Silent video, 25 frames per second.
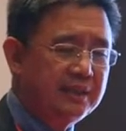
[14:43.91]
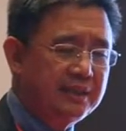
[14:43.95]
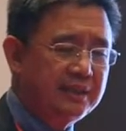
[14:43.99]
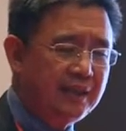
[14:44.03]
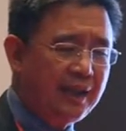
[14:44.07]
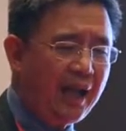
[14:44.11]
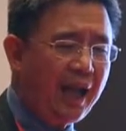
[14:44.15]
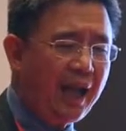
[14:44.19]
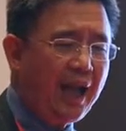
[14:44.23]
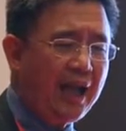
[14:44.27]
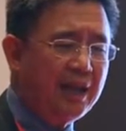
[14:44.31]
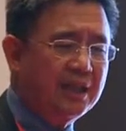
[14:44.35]

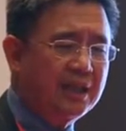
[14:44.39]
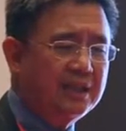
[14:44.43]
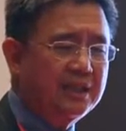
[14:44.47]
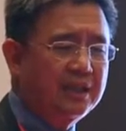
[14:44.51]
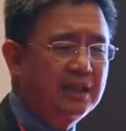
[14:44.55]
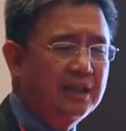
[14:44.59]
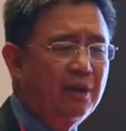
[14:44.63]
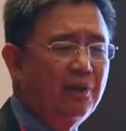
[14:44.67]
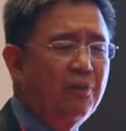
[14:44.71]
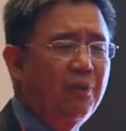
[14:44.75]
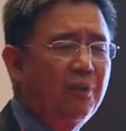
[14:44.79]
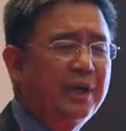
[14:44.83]
before
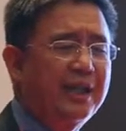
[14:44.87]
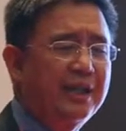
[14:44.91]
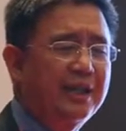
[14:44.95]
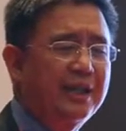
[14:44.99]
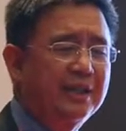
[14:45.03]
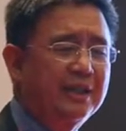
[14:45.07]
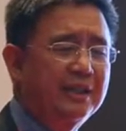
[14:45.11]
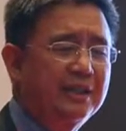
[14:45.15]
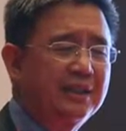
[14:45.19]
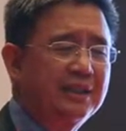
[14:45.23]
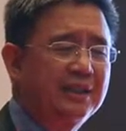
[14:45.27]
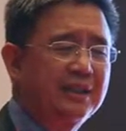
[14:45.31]
you can
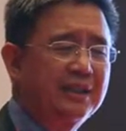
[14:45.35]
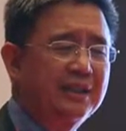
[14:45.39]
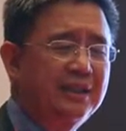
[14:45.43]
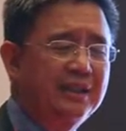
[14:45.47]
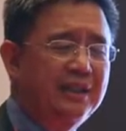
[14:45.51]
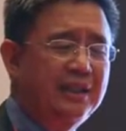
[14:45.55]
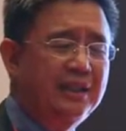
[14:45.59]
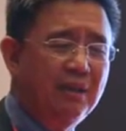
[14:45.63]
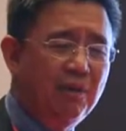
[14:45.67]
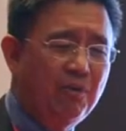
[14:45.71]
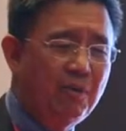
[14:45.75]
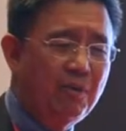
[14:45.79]
find the
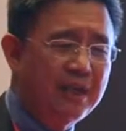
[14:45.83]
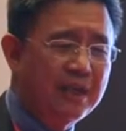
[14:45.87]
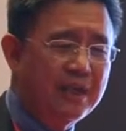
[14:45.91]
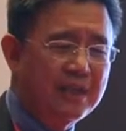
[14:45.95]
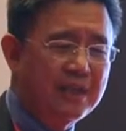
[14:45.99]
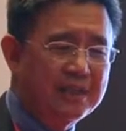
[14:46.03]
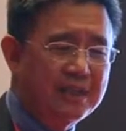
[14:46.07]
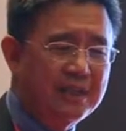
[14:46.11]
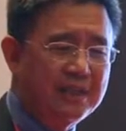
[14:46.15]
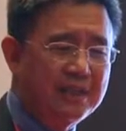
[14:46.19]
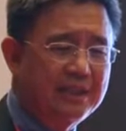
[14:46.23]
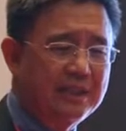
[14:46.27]
right
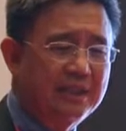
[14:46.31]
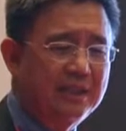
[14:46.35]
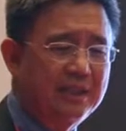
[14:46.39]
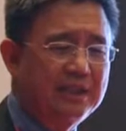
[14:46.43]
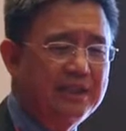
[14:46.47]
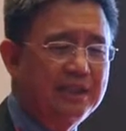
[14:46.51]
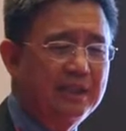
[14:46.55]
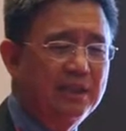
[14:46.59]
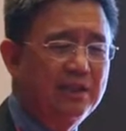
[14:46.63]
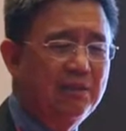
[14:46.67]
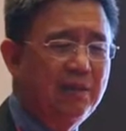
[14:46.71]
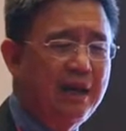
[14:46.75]
solution to
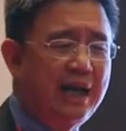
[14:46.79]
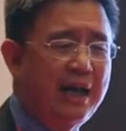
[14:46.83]
solve